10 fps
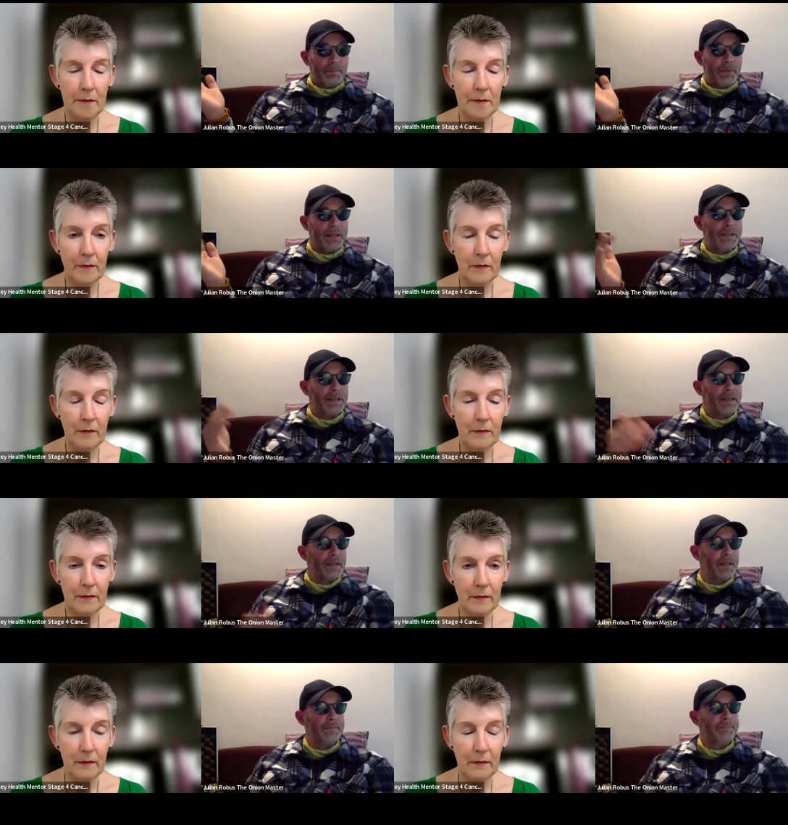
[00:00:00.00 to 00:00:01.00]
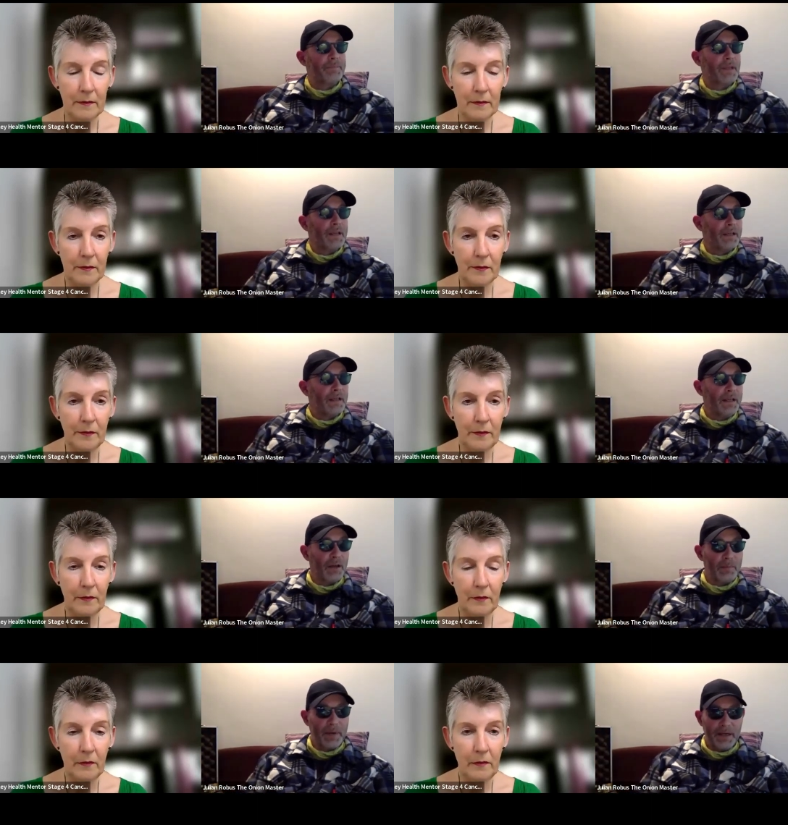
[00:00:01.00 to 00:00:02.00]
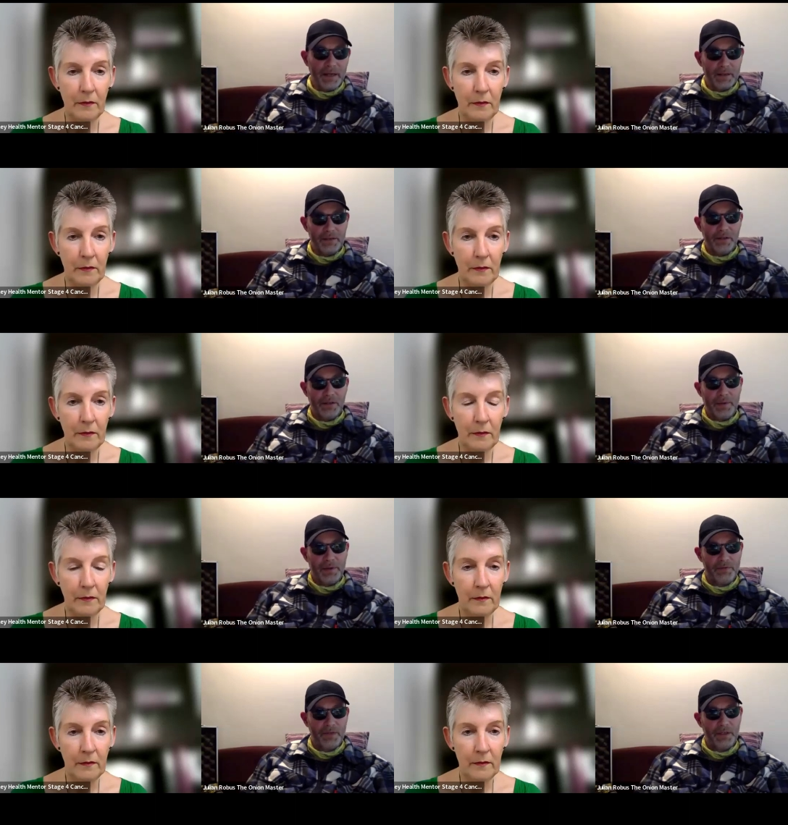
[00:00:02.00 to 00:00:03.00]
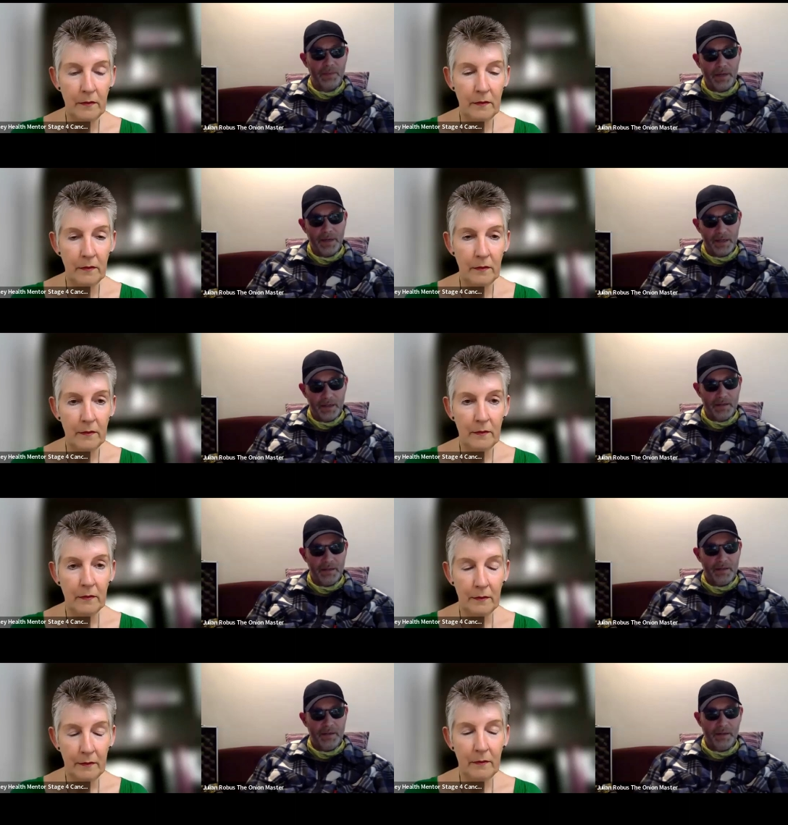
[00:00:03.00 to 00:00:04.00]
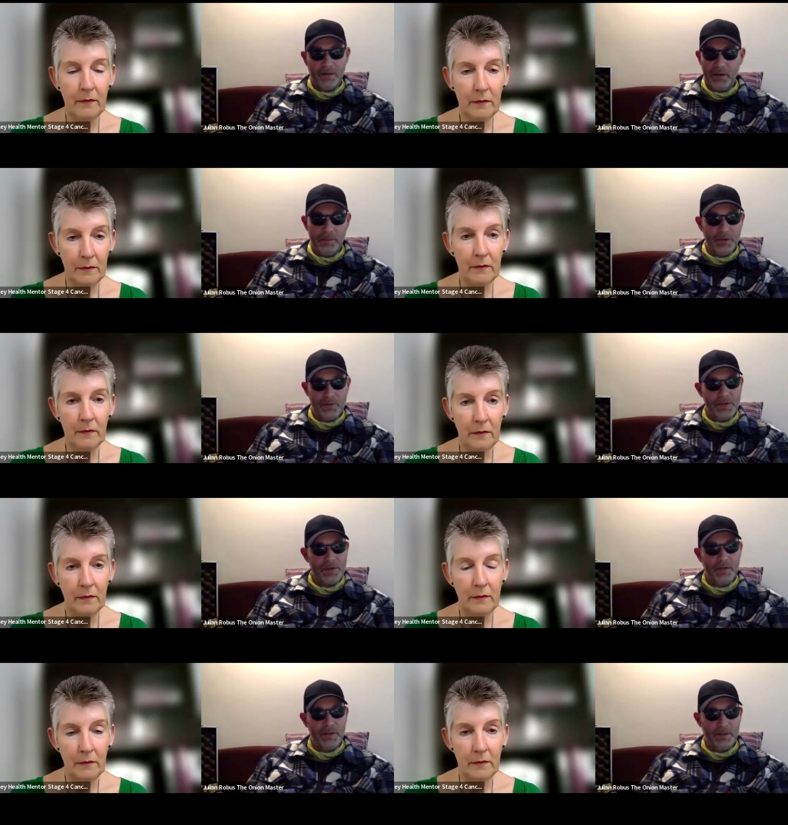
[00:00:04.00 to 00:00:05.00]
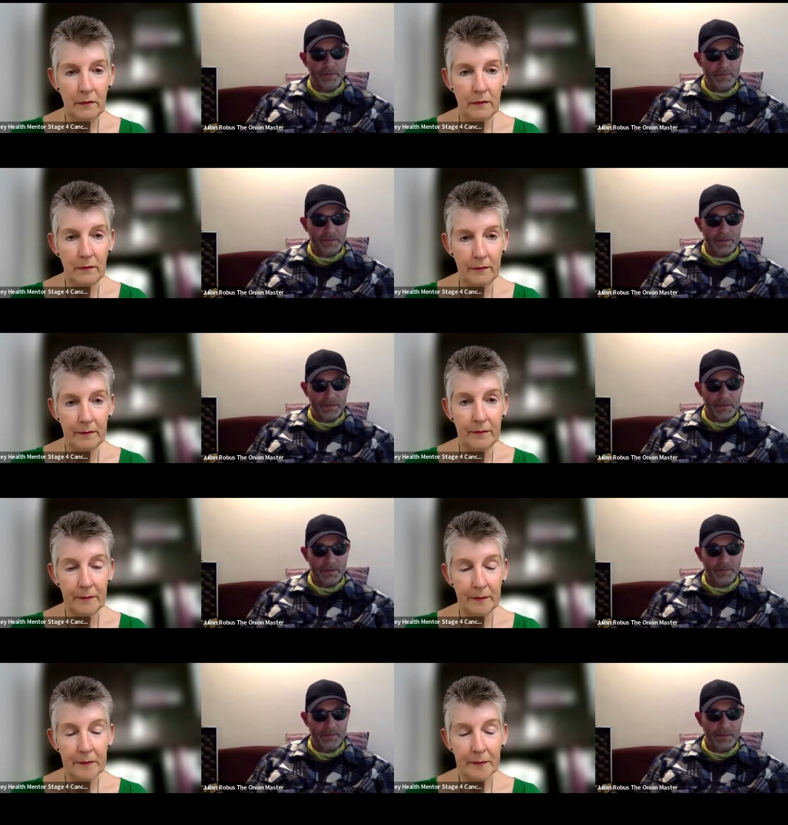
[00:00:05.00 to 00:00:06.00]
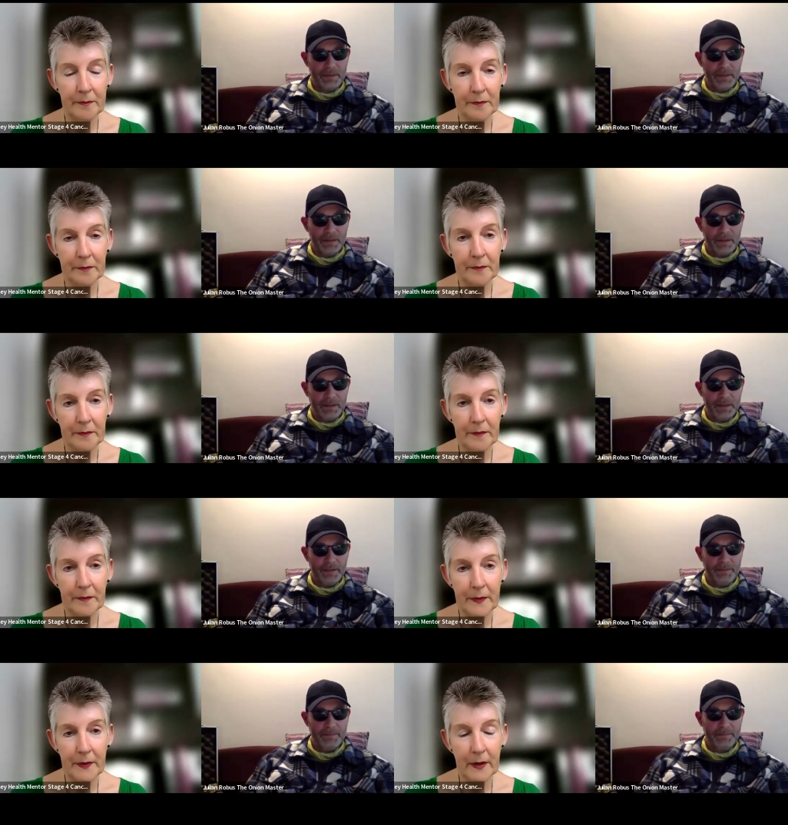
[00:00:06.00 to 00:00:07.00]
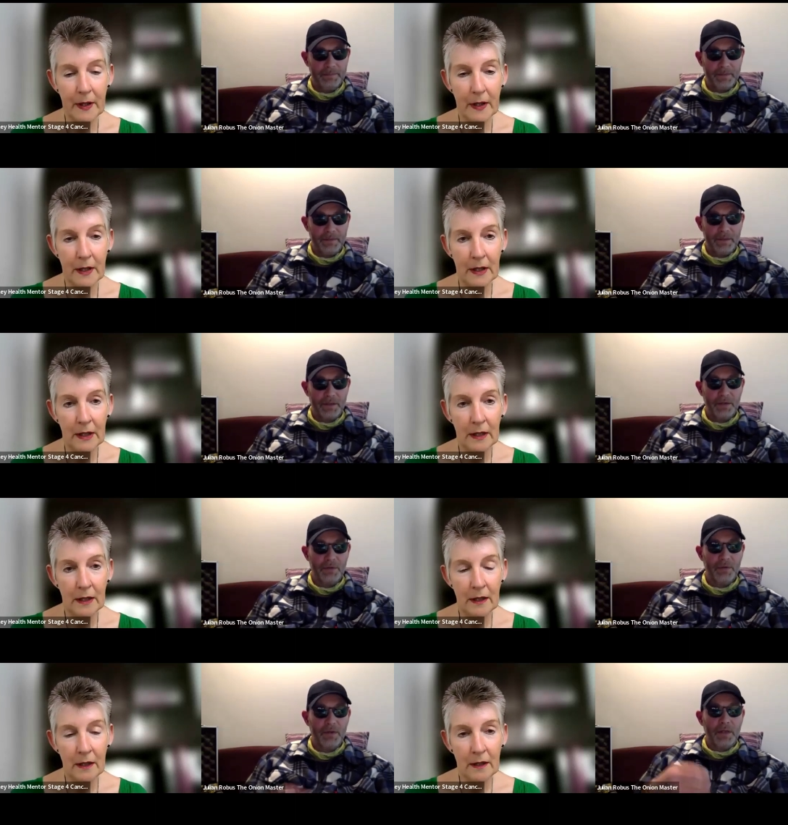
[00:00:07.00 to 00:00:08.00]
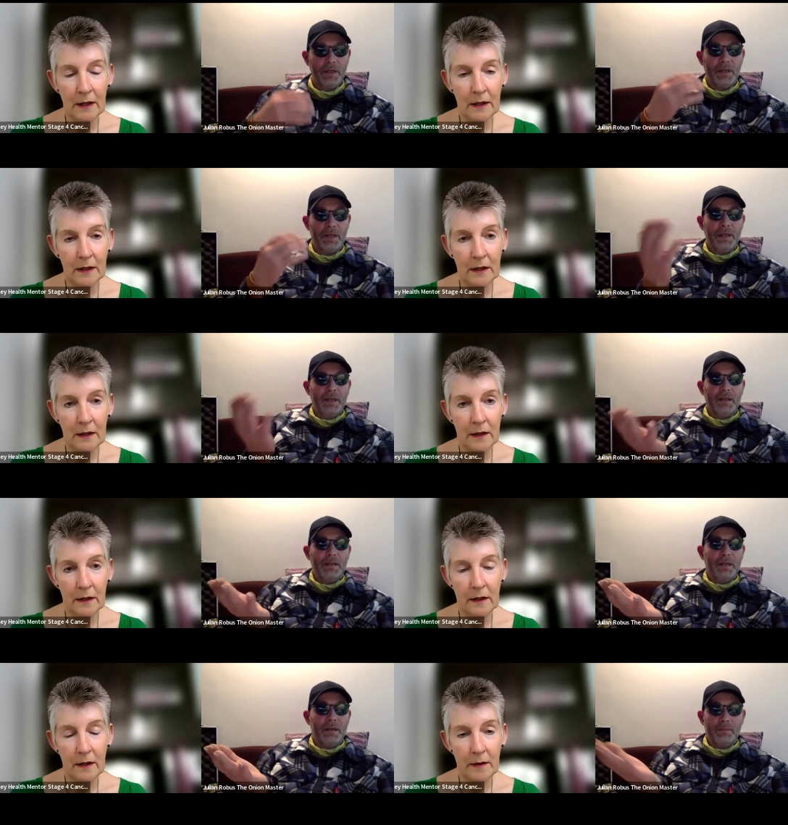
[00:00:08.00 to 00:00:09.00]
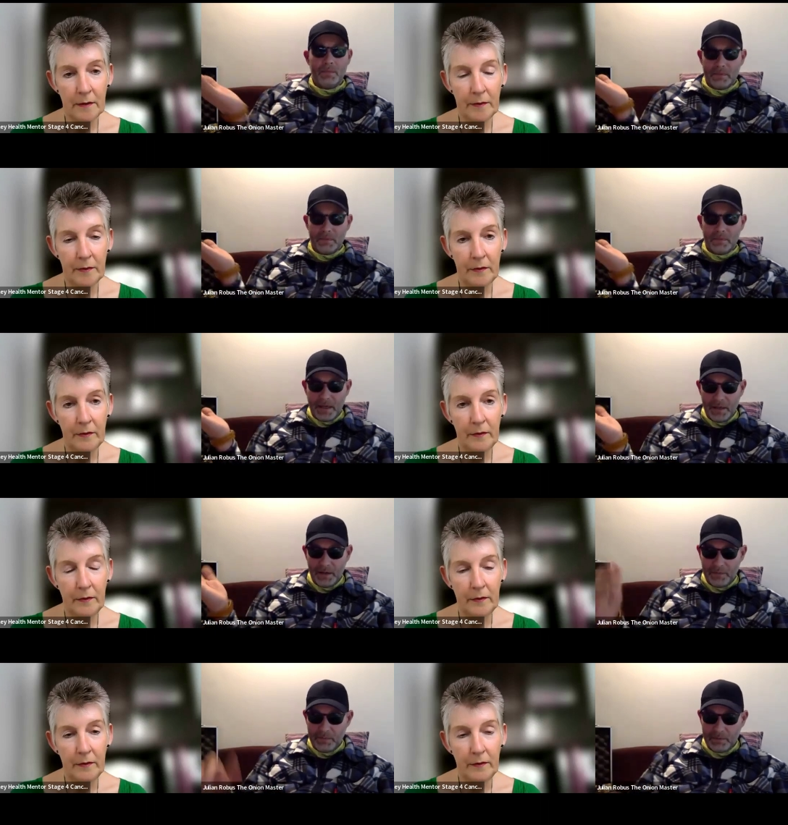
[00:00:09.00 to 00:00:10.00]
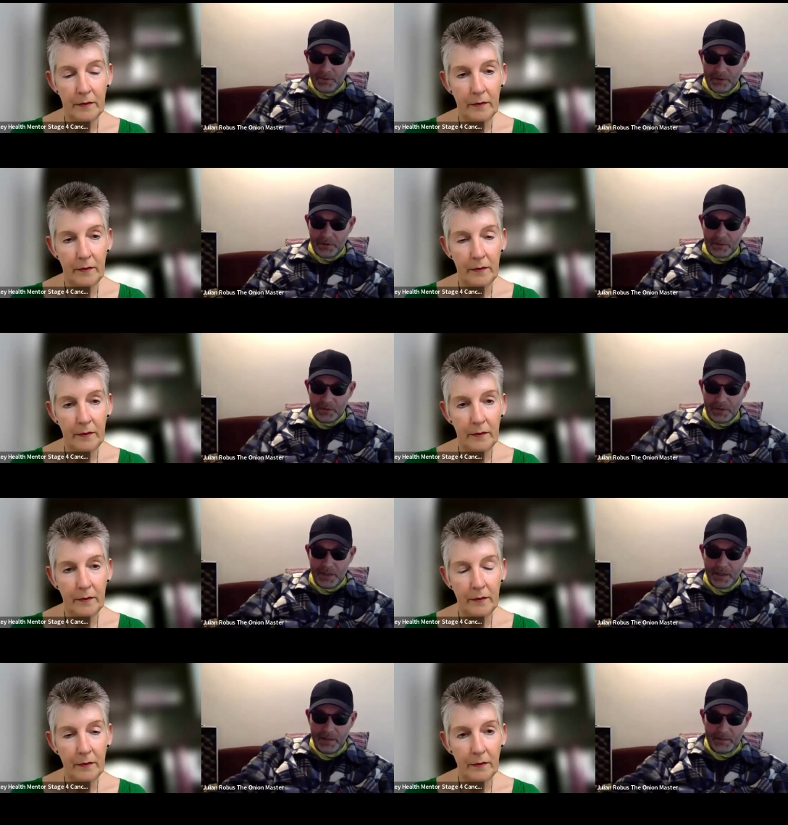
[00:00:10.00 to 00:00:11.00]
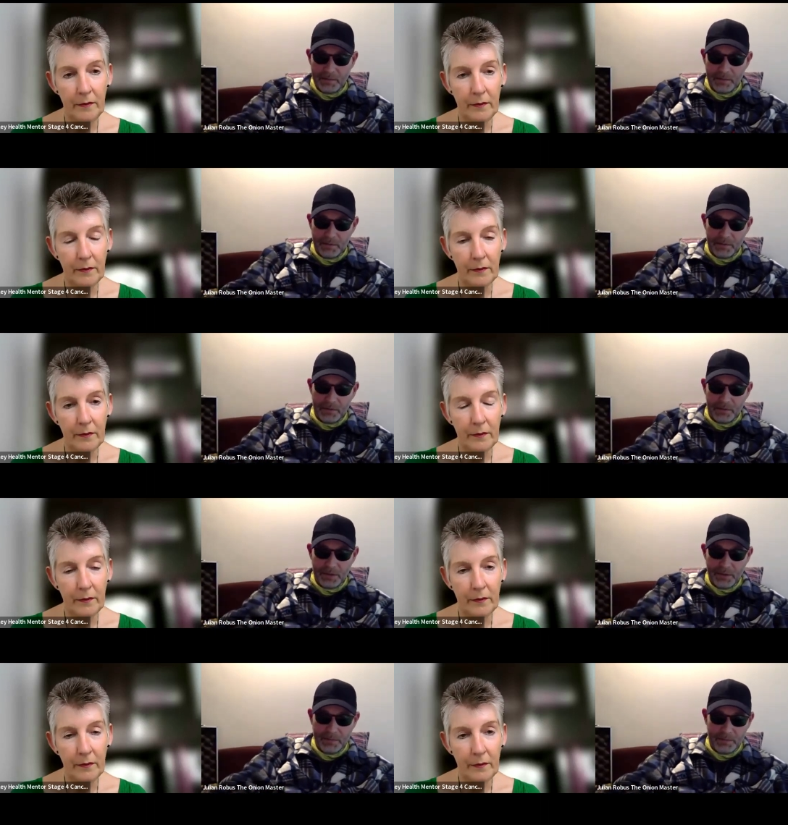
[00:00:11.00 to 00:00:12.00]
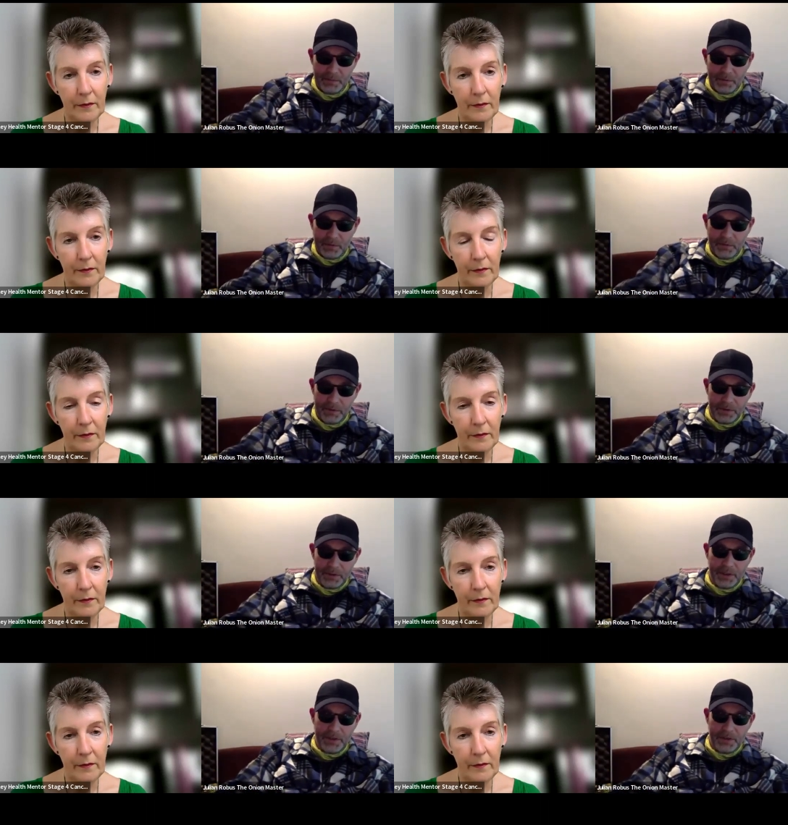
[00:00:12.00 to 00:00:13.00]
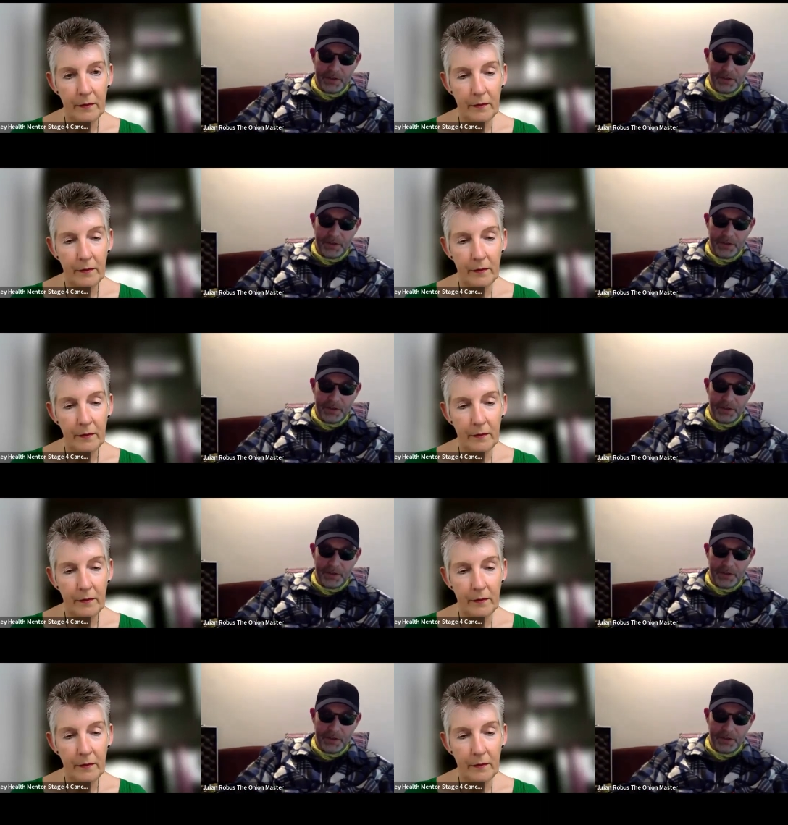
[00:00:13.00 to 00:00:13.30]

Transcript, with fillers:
Speaker 1: basically egomaniac psychopaths running the planet and nobody's questioning it. Mm. Um, so yeah, lucky enough, what my daughter's taken to, she qualified as a teacher, and